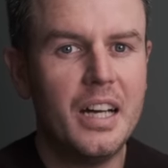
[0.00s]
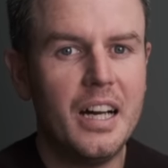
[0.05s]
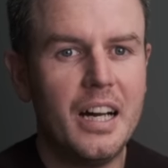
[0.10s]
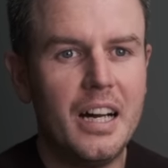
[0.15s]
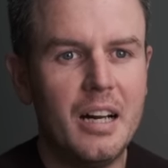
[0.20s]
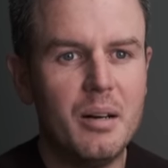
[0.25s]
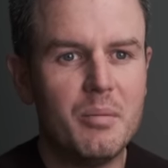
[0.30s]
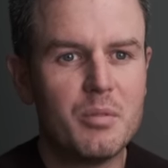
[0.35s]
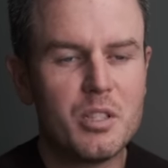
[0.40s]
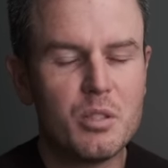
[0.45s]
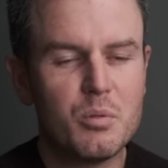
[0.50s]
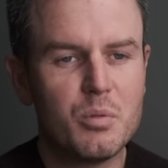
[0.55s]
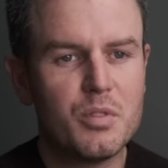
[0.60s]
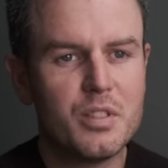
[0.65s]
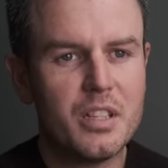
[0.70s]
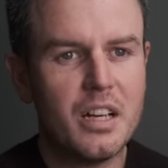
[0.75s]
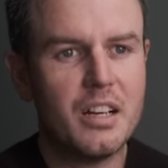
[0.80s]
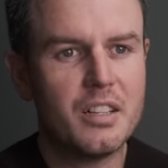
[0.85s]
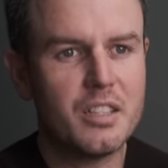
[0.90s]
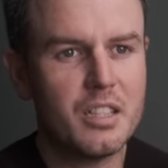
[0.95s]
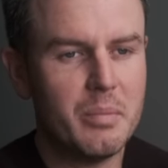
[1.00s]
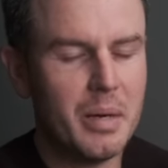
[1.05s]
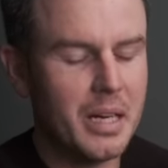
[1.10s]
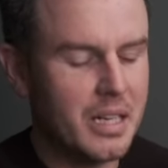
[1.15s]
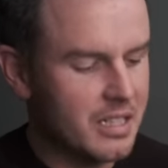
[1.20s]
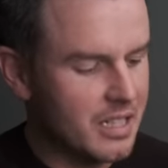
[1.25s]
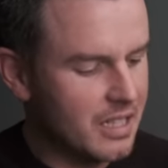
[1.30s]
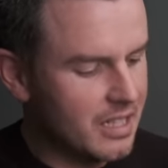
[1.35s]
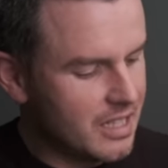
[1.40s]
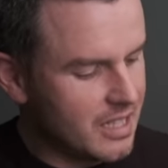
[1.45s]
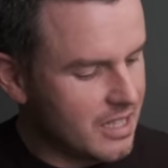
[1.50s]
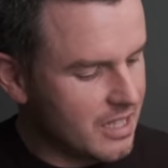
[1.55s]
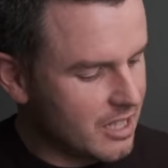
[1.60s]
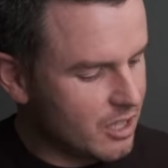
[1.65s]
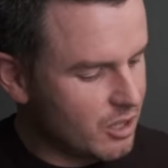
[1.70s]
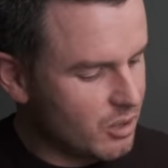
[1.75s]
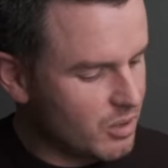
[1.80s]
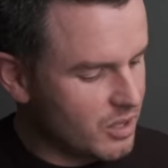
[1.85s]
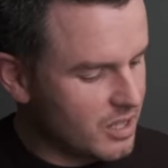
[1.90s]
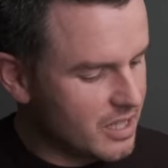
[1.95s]
um, since we started the magazine, this is
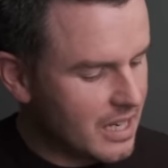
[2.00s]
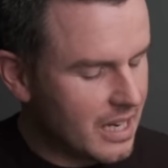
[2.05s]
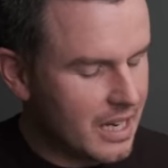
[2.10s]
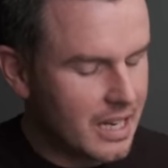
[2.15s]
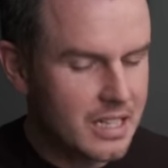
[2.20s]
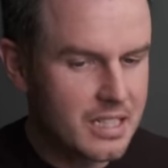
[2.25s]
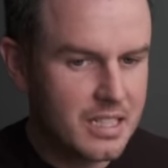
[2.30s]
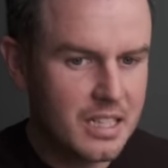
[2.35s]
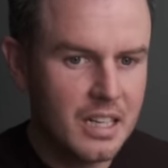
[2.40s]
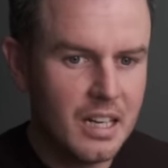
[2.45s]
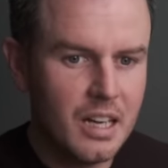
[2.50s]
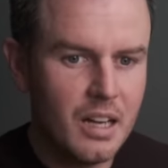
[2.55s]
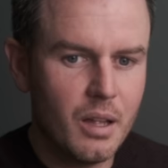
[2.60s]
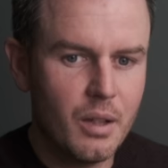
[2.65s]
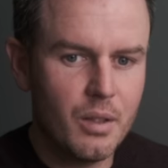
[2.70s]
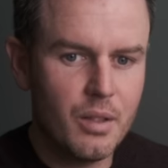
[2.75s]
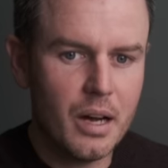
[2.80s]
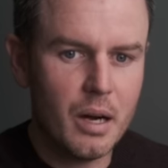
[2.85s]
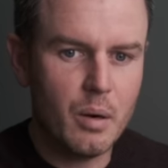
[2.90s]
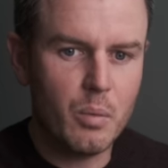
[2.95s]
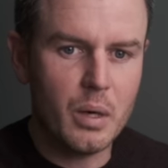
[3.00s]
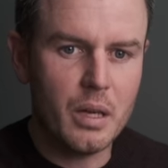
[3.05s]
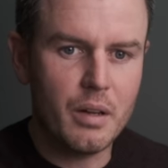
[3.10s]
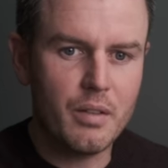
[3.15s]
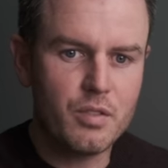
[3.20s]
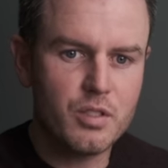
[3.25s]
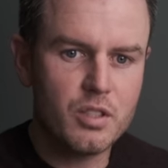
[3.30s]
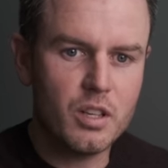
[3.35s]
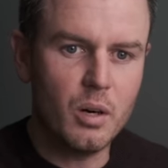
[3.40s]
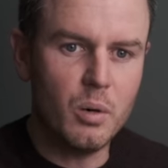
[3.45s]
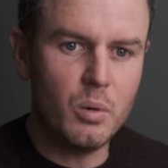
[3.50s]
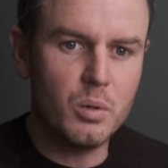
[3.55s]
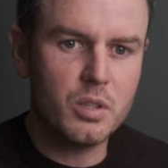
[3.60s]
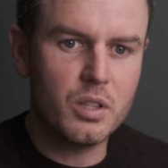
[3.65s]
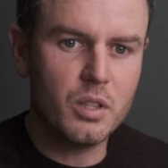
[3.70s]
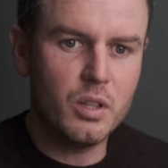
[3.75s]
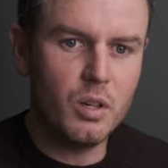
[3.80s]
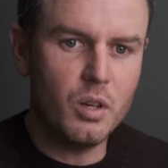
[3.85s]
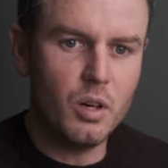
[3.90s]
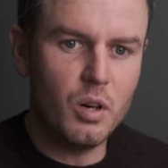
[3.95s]
issue six, that we have sold
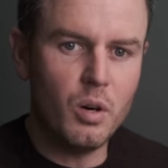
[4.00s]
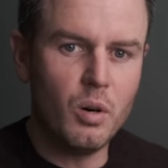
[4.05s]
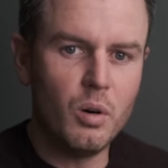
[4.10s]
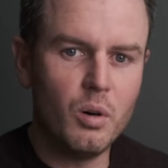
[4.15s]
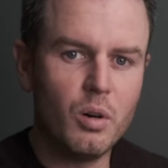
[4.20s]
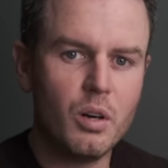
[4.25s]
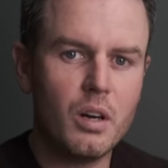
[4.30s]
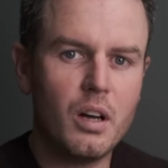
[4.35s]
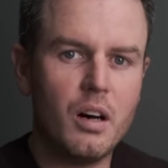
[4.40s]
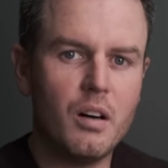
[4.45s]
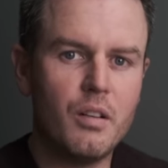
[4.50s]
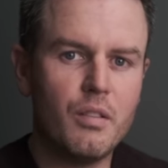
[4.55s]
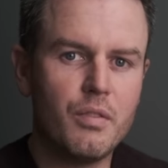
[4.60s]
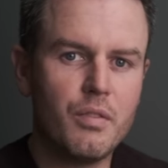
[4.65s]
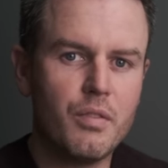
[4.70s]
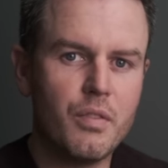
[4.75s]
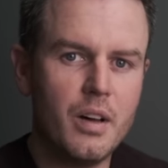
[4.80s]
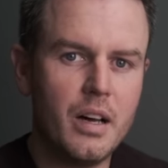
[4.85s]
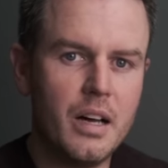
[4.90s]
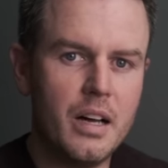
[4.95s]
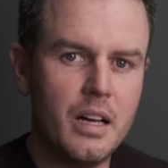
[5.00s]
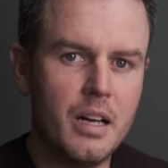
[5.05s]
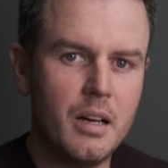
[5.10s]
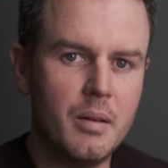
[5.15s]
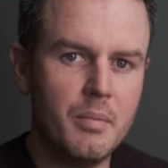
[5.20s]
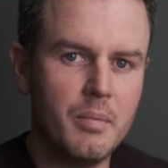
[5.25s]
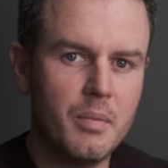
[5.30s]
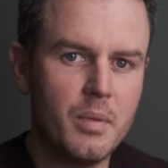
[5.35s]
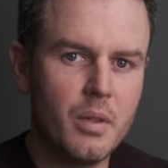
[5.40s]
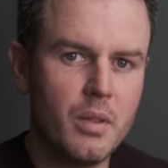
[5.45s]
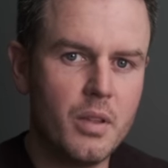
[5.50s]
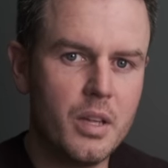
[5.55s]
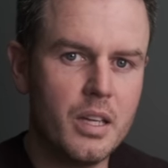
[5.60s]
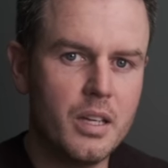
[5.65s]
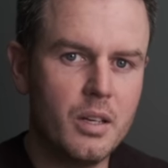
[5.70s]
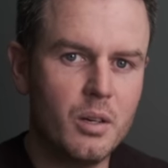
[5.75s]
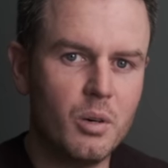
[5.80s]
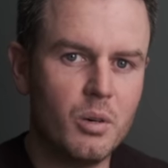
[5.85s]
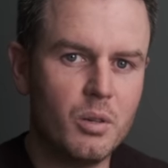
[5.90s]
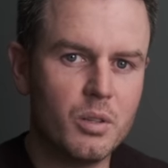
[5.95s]
all of um,
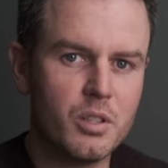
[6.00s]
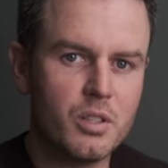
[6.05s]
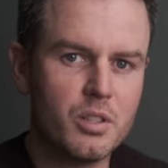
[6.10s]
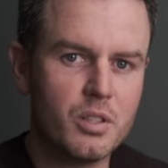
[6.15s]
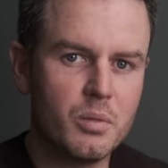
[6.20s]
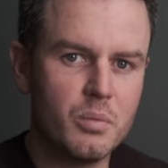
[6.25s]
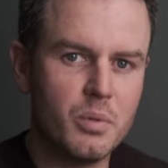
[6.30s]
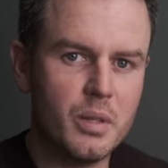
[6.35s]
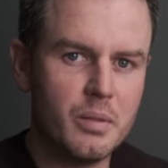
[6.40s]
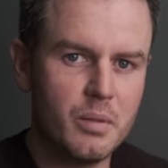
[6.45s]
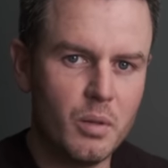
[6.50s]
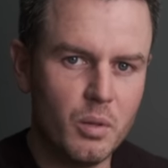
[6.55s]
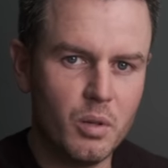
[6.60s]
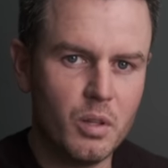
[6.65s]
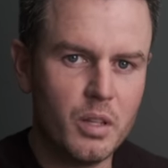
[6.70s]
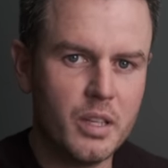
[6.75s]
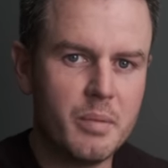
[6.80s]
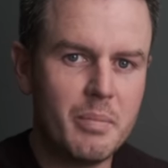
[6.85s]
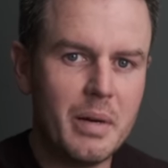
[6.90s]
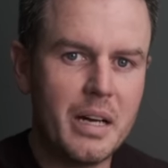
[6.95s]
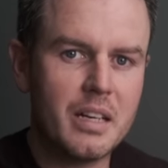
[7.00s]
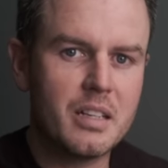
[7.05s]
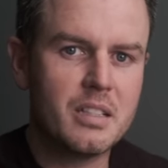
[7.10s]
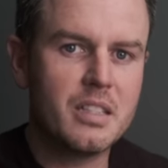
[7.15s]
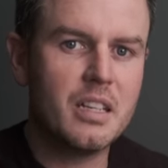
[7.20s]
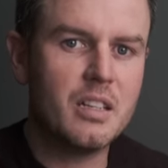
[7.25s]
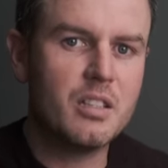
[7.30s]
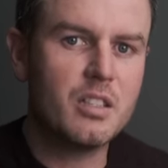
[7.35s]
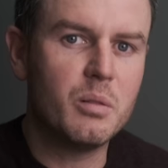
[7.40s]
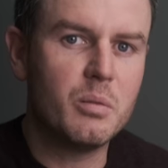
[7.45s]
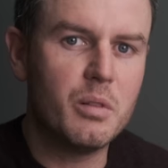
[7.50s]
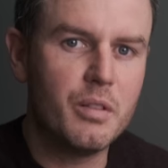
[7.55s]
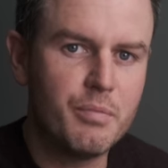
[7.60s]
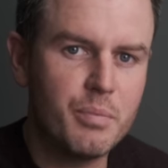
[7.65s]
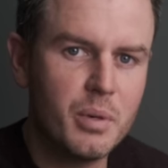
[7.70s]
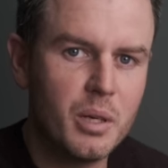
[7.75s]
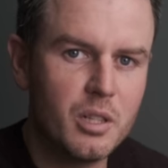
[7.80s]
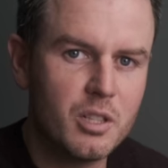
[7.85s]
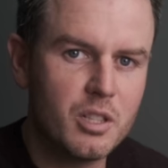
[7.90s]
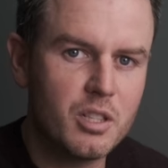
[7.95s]
the orders that were all the magazines that we've
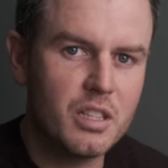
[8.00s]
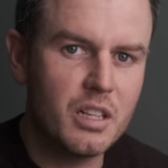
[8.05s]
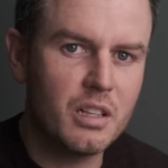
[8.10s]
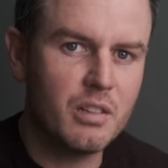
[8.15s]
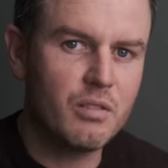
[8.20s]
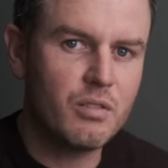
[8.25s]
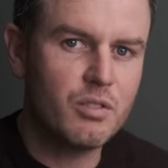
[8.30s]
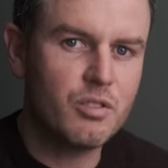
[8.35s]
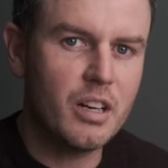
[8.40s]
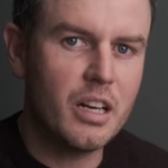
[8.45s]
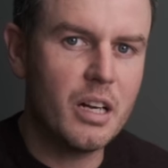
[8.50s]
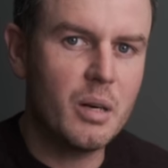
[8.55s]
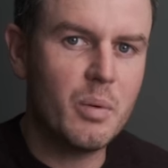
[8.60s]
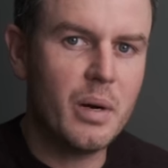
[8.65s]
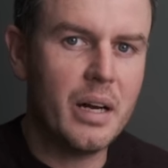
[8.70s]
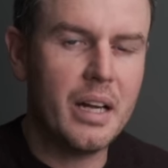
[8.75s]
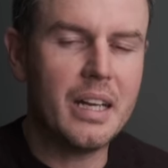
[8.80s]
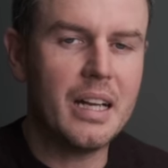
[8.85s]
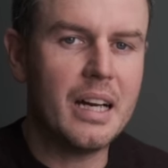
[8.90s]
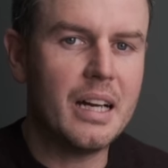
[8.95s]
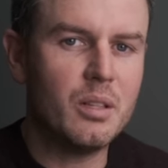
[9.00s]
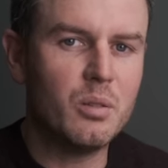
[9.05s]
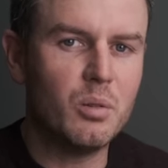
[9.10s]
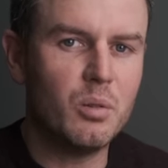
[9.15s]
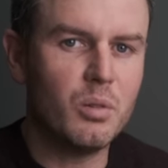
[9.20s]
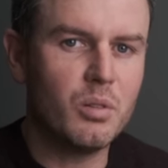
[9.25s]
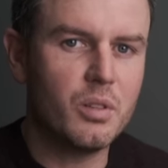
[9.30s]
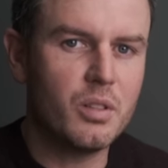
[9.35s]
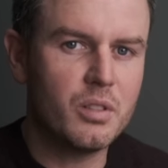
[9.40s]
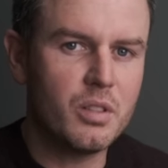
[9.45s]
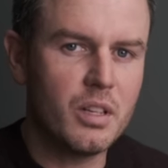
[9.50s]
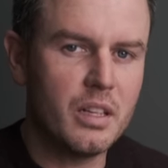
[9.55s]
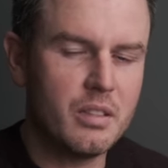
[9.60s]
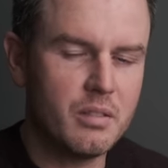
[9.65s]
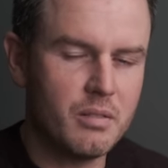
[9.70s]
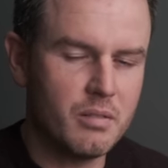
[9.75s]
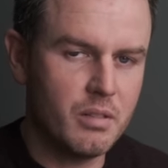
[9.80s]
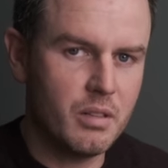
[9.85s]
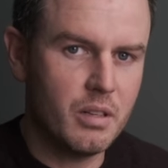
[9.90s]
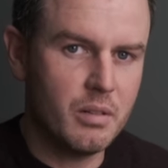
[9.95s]
purchased in straight away and all
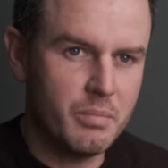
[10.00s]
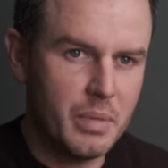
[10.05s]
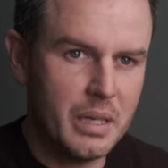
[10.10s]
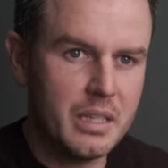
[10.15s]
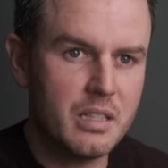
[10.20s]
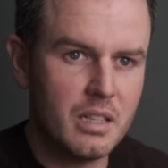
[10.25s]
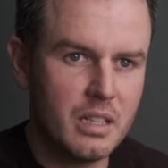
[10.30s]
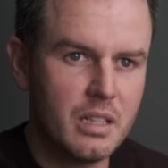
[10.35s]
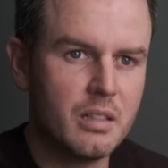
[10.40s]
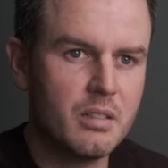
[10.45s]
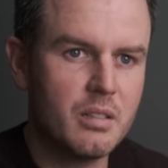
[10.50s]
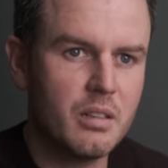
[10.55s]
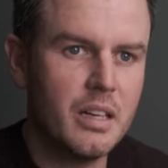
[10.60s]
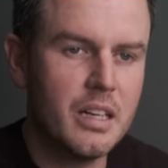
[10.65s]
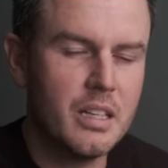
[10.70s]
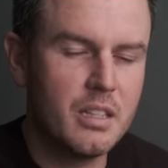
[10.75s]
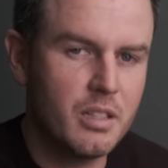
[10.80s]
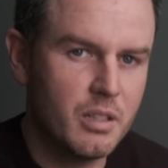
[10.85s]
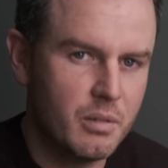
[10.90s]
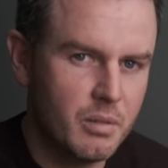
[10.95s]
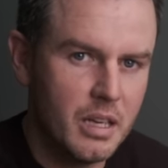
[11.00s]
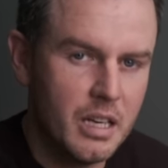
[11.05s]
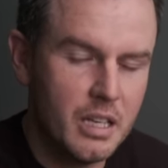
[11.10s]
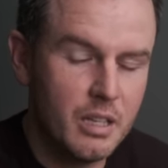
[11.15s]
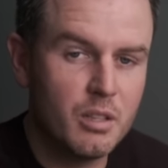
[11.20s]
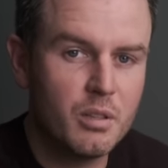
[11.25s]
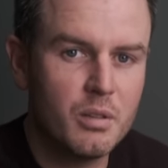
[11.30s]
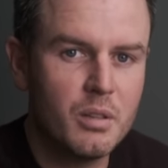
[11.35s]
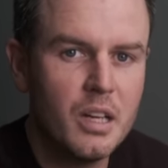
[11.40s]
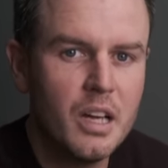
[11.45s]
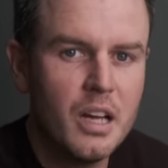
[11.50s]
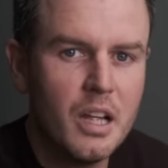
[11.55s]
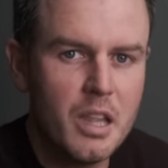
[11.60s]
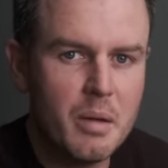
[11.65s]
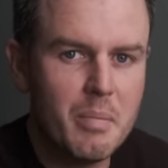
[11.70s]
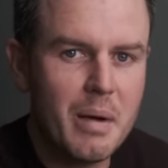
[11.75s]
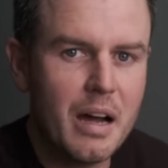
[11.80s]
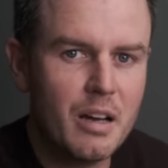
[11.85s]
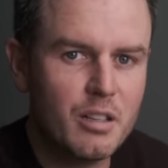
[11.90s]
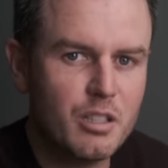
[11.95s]
and, and basically hit hit the, the
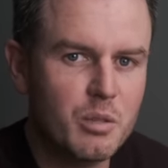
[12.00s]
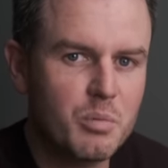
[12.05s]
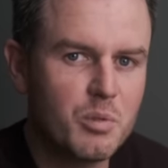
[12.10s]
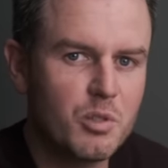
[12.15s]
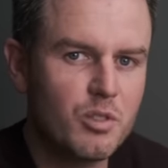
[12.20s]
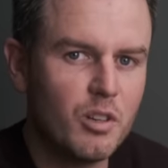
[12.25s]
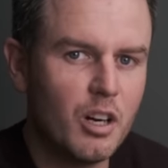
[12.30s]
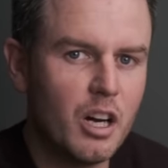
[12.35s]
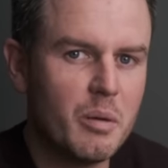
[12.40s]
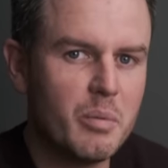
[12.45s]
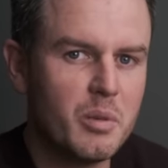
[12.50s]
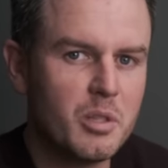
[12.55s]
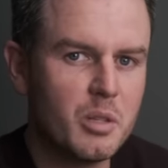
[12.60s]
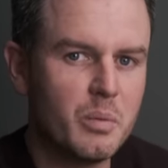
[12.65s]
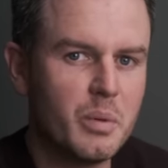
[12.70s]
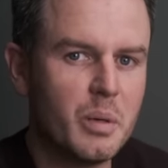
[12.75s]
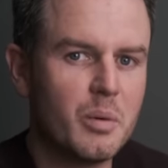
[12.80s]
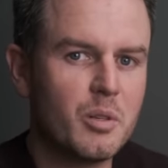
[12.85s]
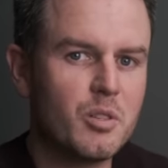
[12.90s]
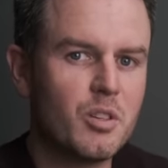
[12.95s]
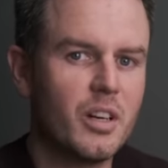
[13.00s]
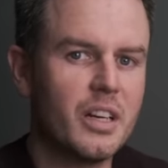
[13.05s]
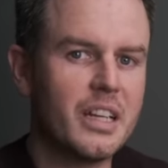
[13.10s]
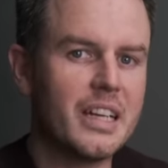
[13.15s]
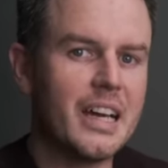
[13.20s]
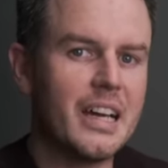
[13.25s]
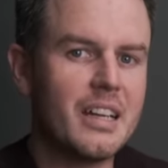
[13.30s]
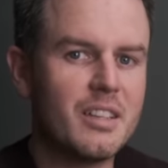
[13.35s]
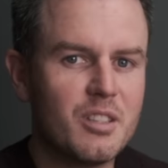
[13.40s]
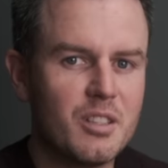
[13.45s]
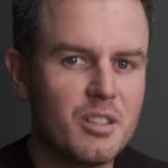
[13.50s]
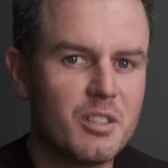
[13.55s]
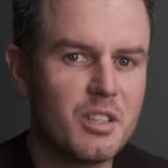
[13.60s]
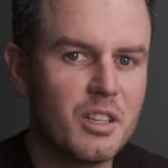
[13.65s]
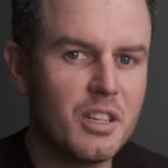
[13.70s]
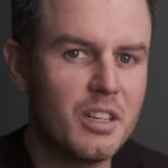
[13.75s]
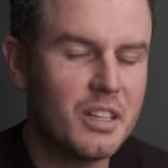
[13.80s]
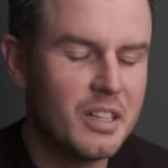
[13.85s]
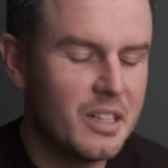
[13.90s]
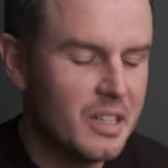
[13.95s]
amount of subscribers that we were trying to get just
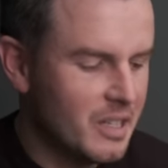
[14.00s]
to